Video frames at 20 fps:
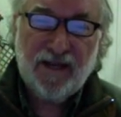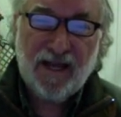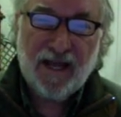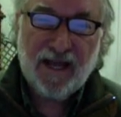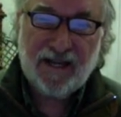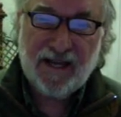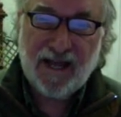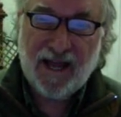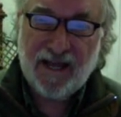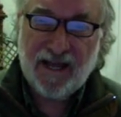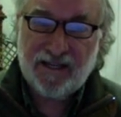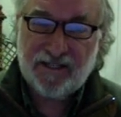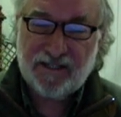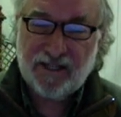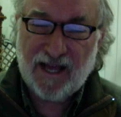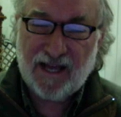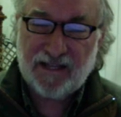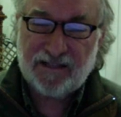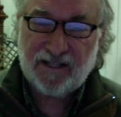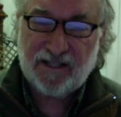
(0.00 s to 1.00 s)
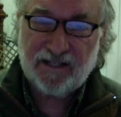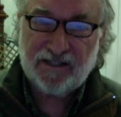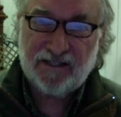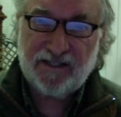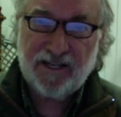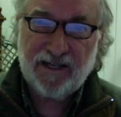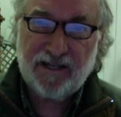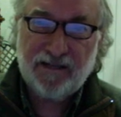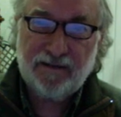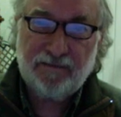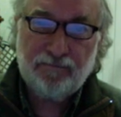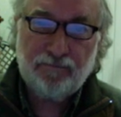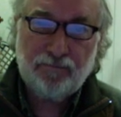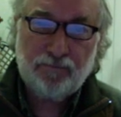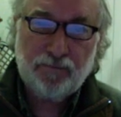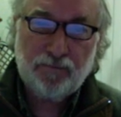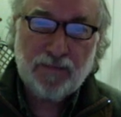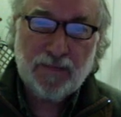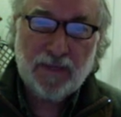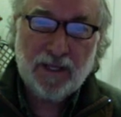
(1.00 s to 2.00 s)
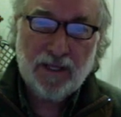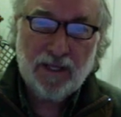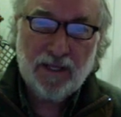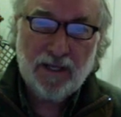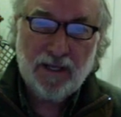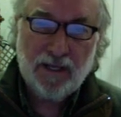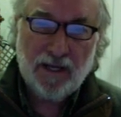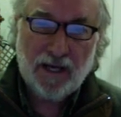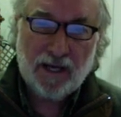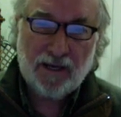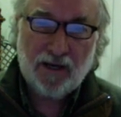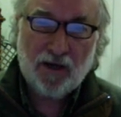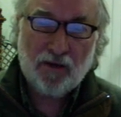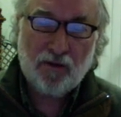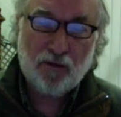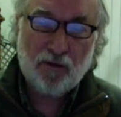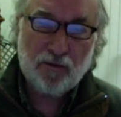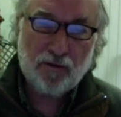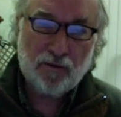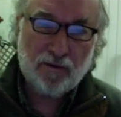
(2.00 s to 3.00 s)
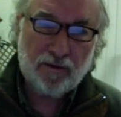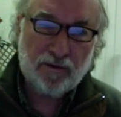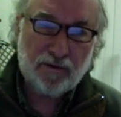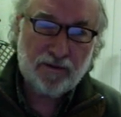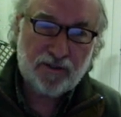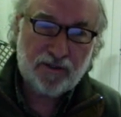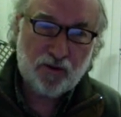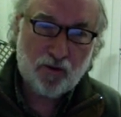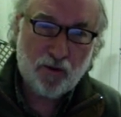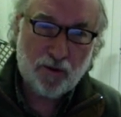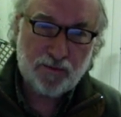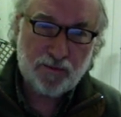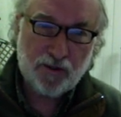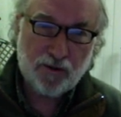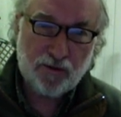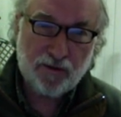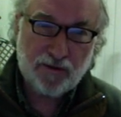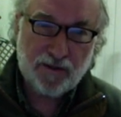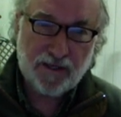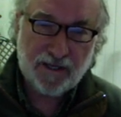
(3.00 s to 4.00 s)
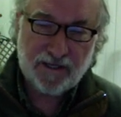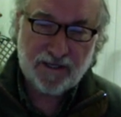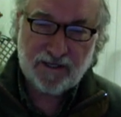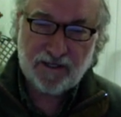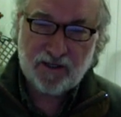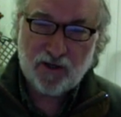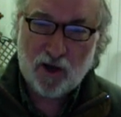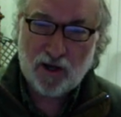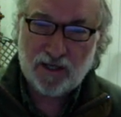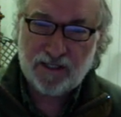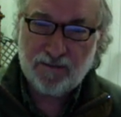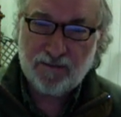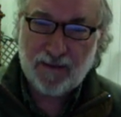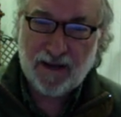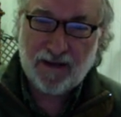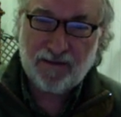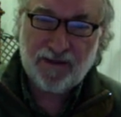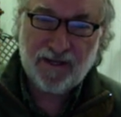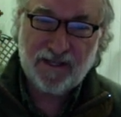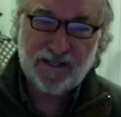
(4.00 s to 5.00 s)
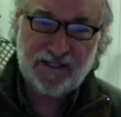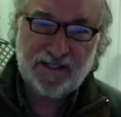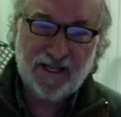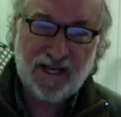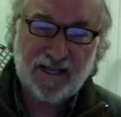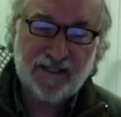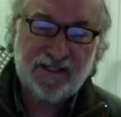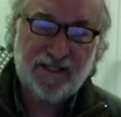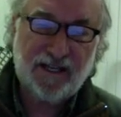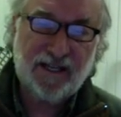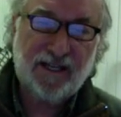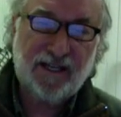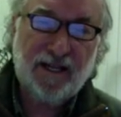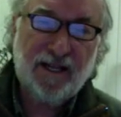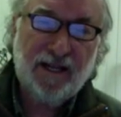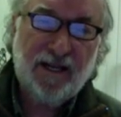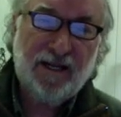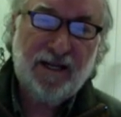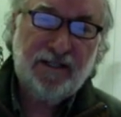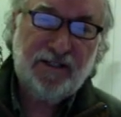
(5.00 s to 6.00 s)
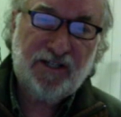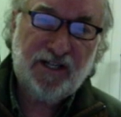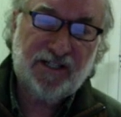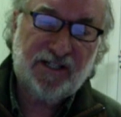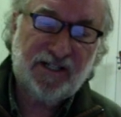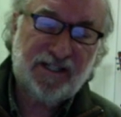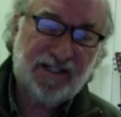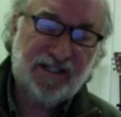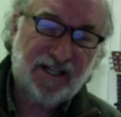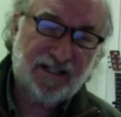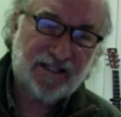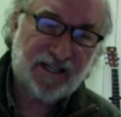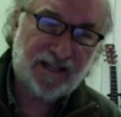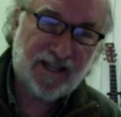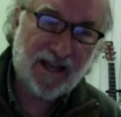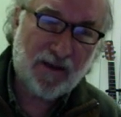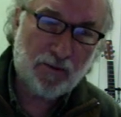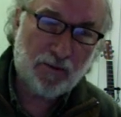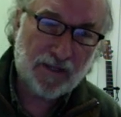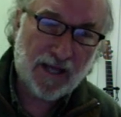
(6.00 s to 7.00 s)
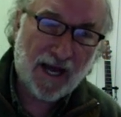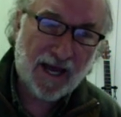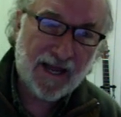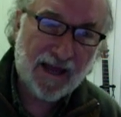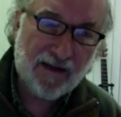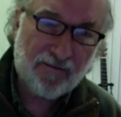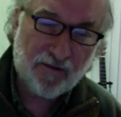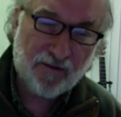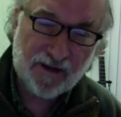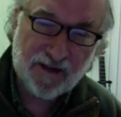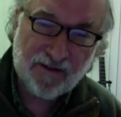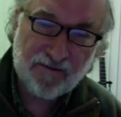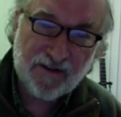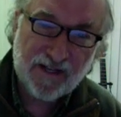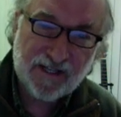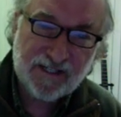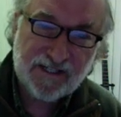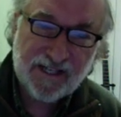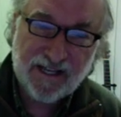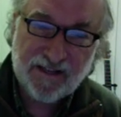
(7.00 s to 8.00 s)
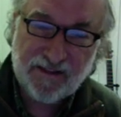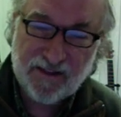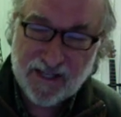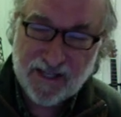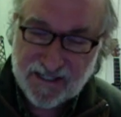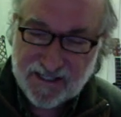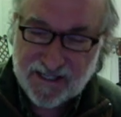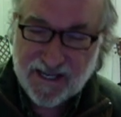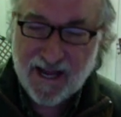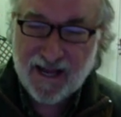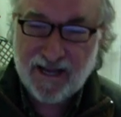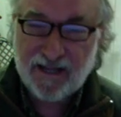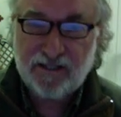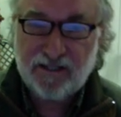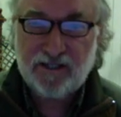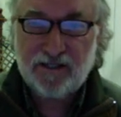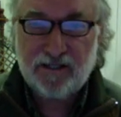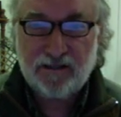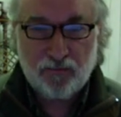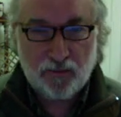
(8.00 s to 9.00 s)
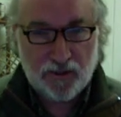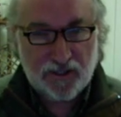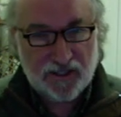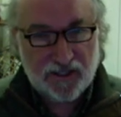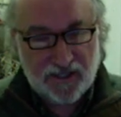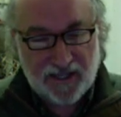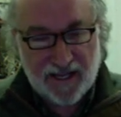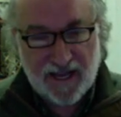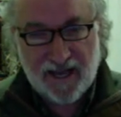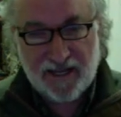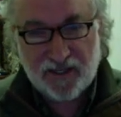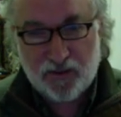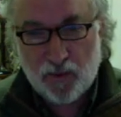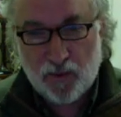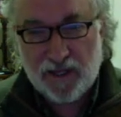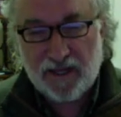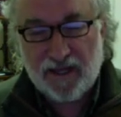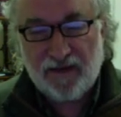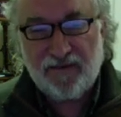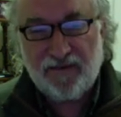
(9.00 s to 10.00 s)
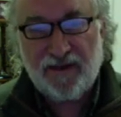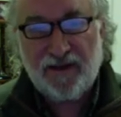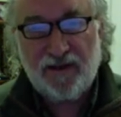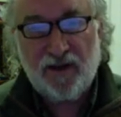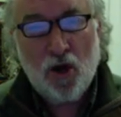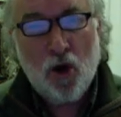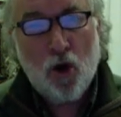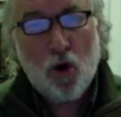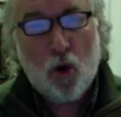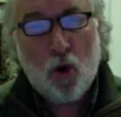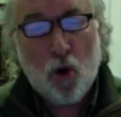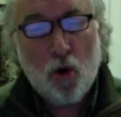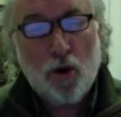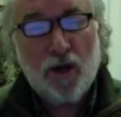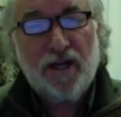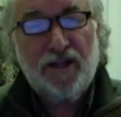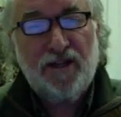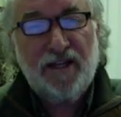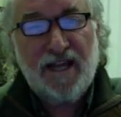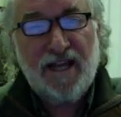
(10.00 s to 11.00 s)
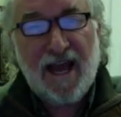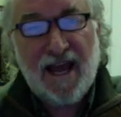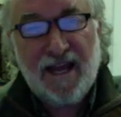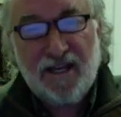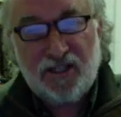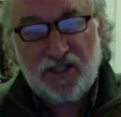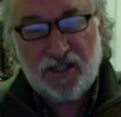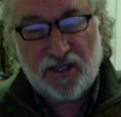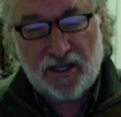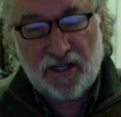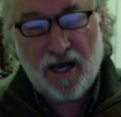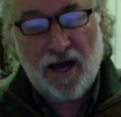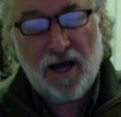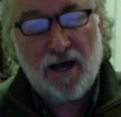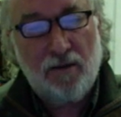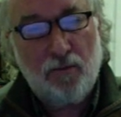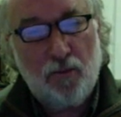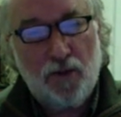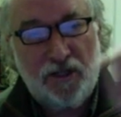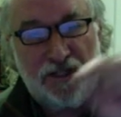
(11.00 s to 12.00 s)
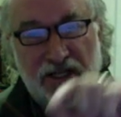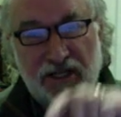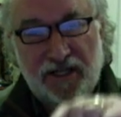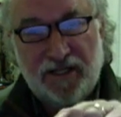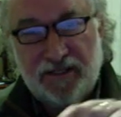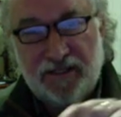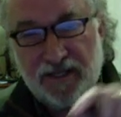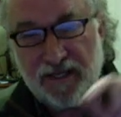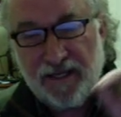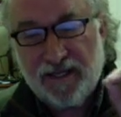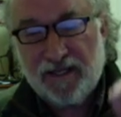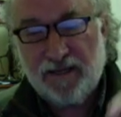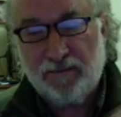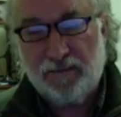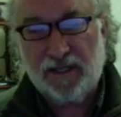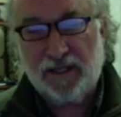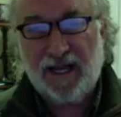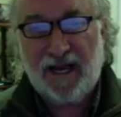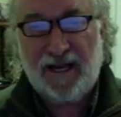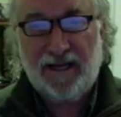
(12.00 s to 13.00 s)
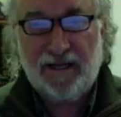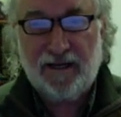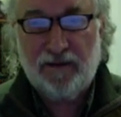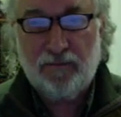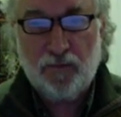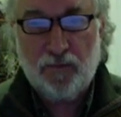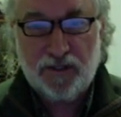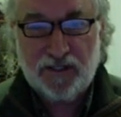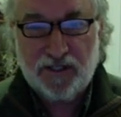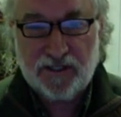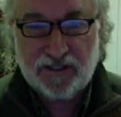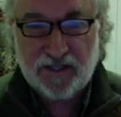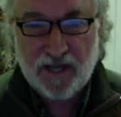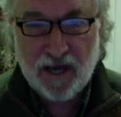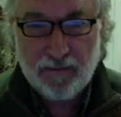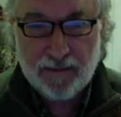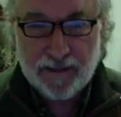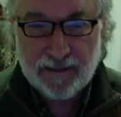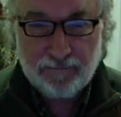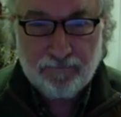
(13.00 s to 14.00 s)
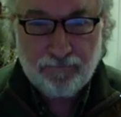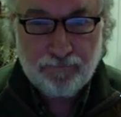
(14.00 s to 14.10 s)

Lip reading: an age-lasting sin. Another scripture that talks about this says that Jesus says that they will not have forgiveness in this age, which is the age we live in, or in the age to come, which is the millennium, which is coming.